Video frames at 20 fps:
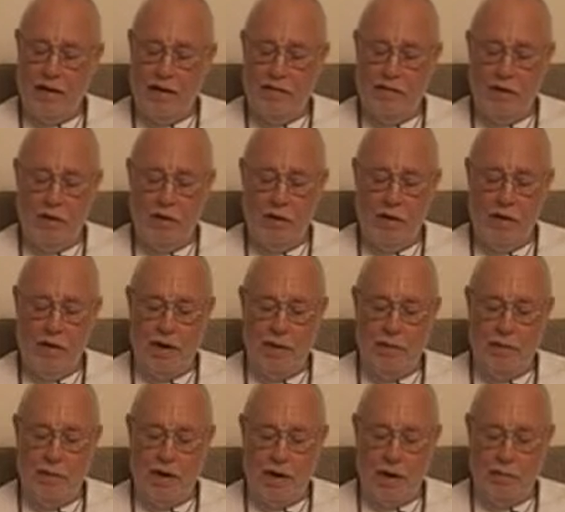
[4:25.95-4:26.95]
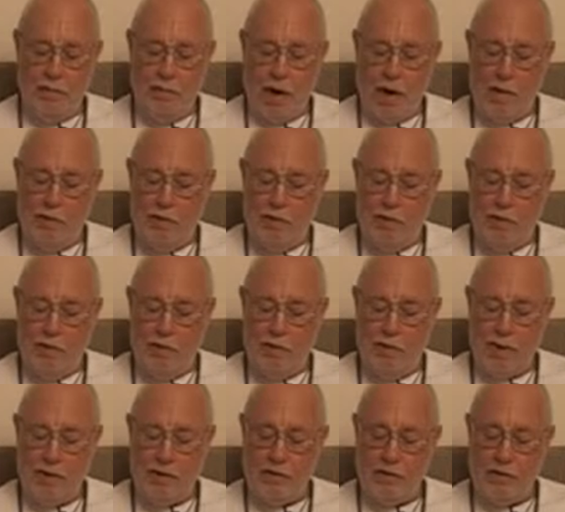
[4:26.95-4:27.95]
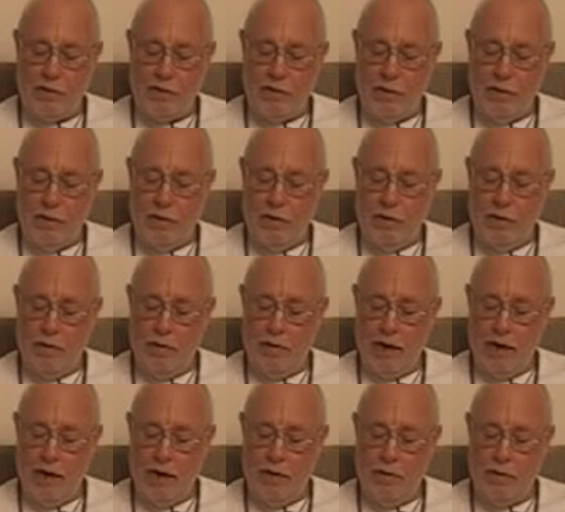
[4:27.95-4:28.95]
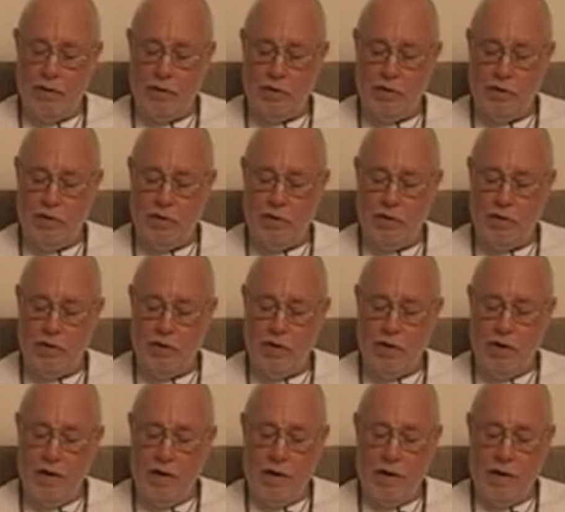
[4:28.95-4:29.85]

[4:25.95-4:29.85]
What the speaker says: Even though they were not properly dressed, and although their hair was loose,